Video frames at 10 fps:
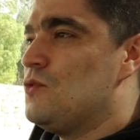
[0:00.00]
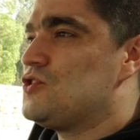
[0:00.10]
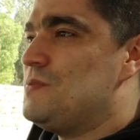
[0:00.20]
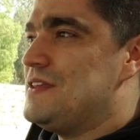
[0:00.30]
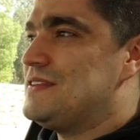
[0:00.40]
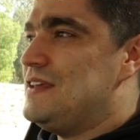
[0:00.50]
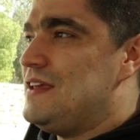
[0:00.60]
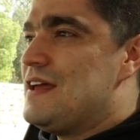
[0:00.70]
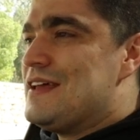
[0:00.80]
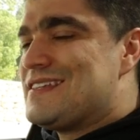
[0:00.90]
which means
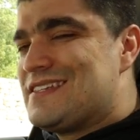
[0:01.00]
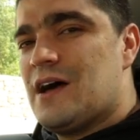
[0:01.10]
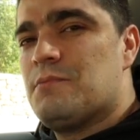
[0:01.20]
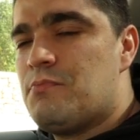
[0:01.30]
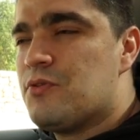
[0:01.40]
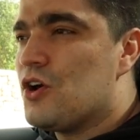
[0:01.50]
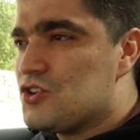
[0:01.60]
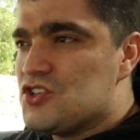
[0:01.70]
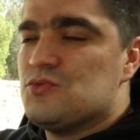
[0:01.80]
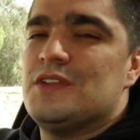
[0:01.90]
the
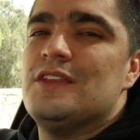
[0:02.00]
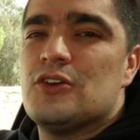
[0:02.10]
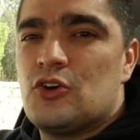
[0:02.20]
sub-branches within